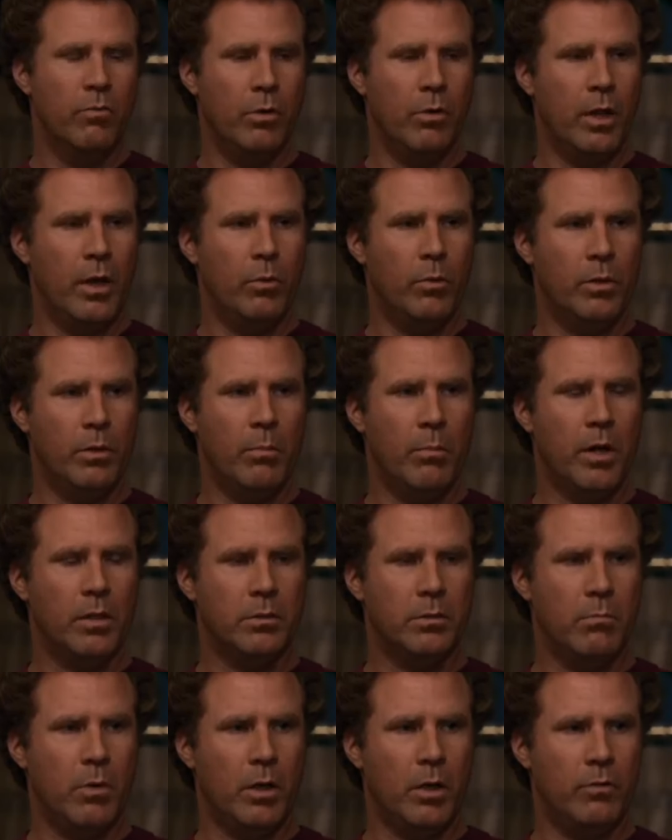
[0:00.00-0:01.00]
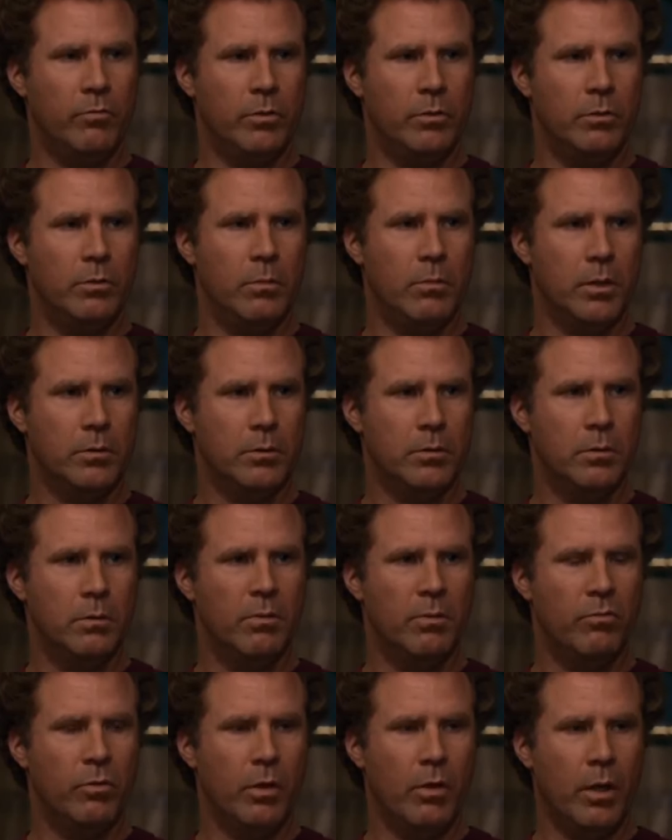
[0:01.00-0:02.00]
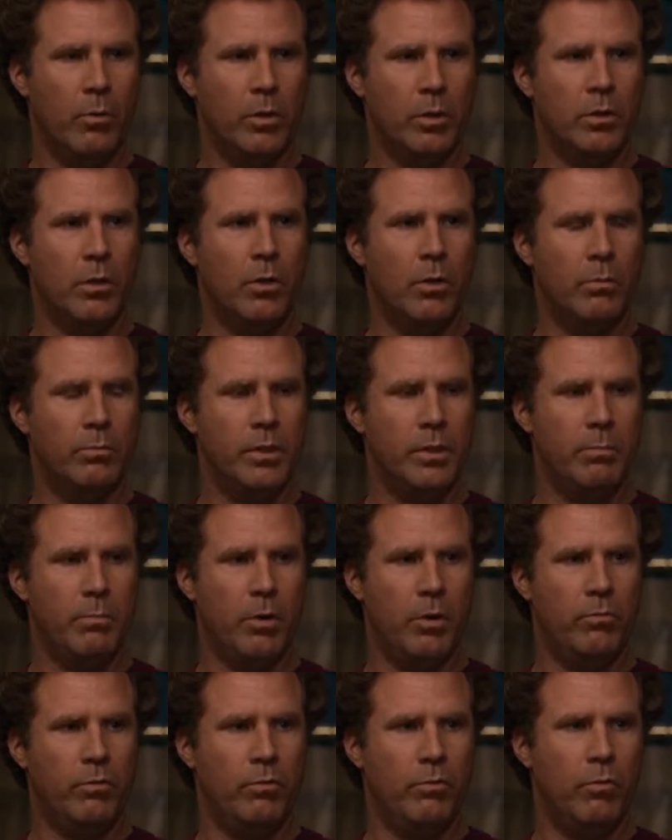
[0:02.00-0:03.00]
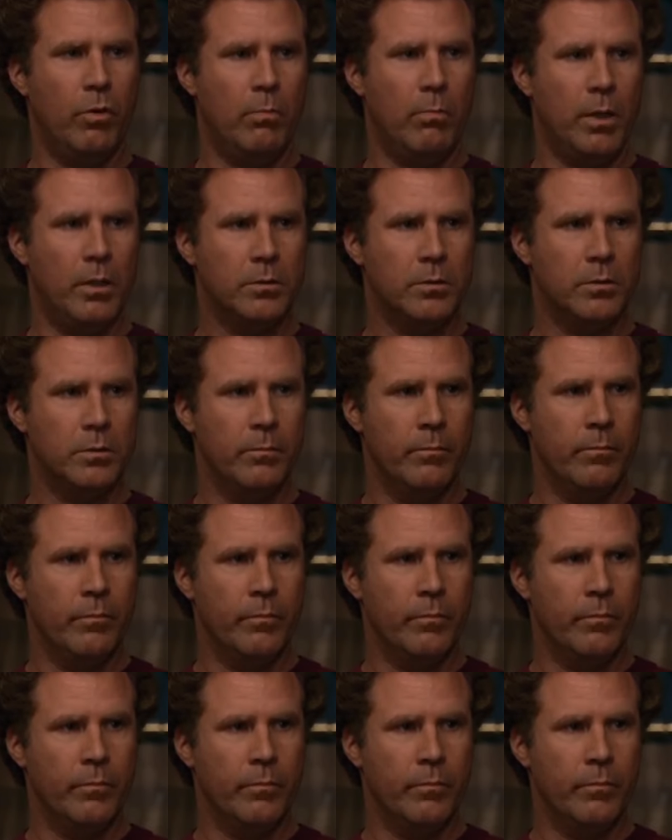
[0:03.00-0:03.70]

Before that, I worked at Boston Market for 2 months. Before that, I worked at Home Depot for 4 months.